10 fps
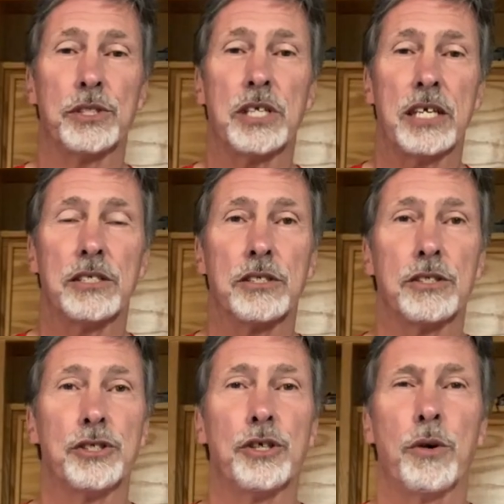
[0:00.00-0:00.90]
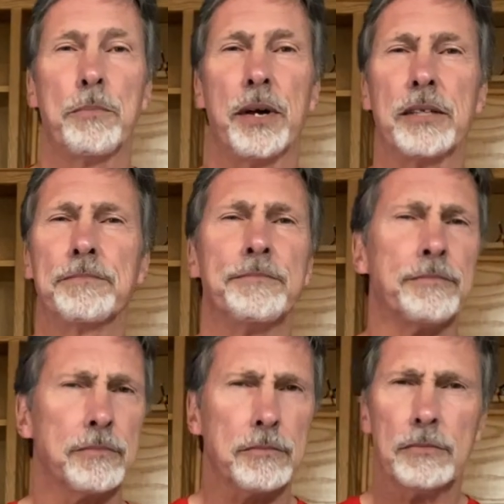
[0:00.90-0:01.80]
size it's going to show up on.
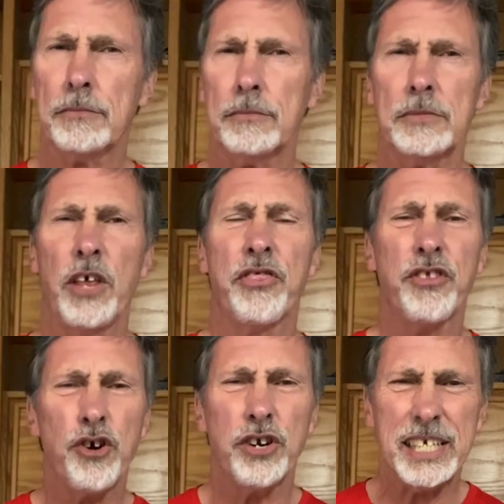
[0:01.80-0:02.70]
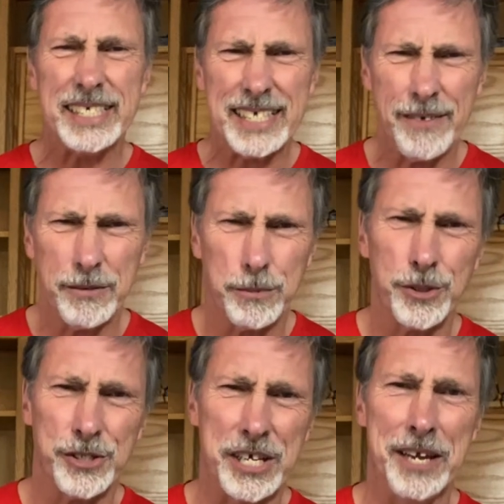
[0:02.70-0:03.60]

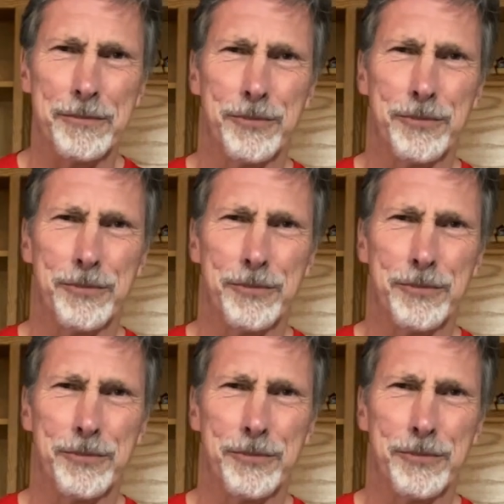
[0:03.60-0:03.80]
37%